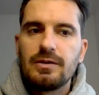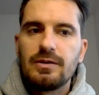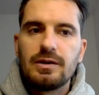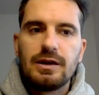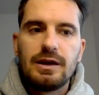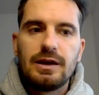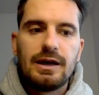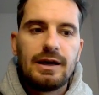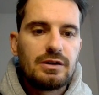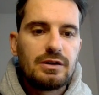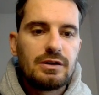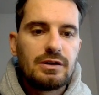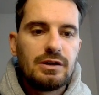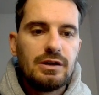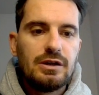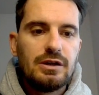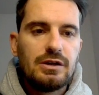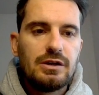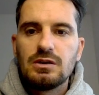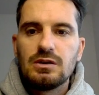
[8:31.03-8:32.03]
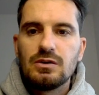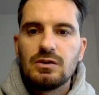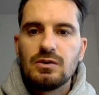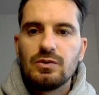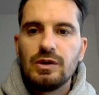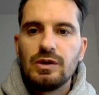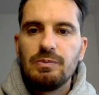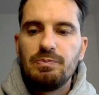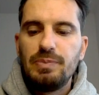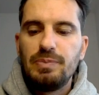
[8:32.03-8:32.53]
and here
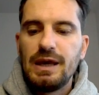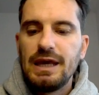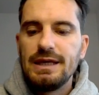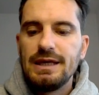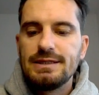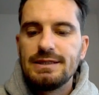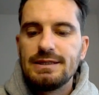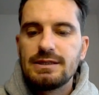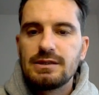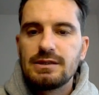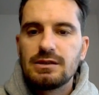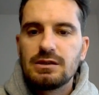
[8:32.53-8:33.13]
we paste